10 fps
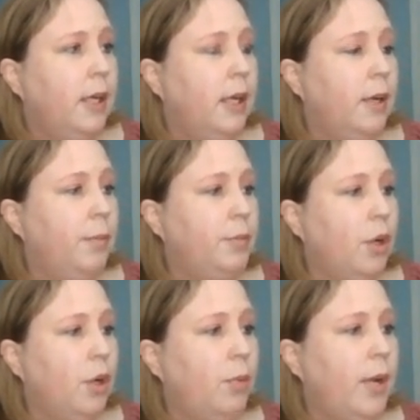
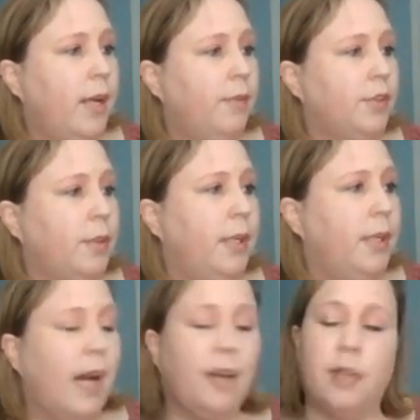don't wait for somebody
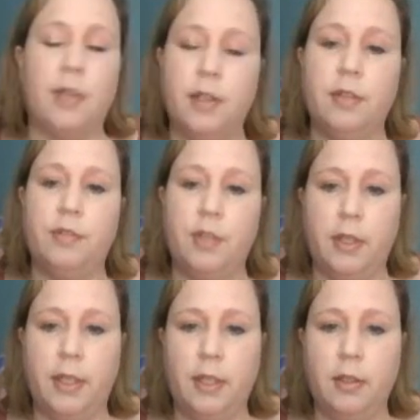to ask how you're
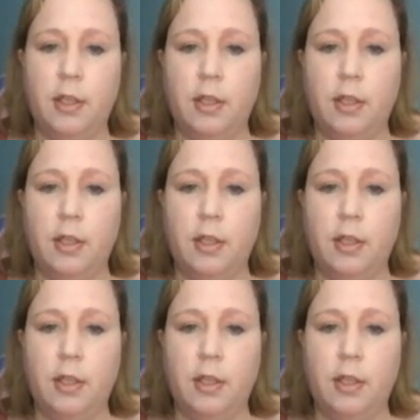feeling.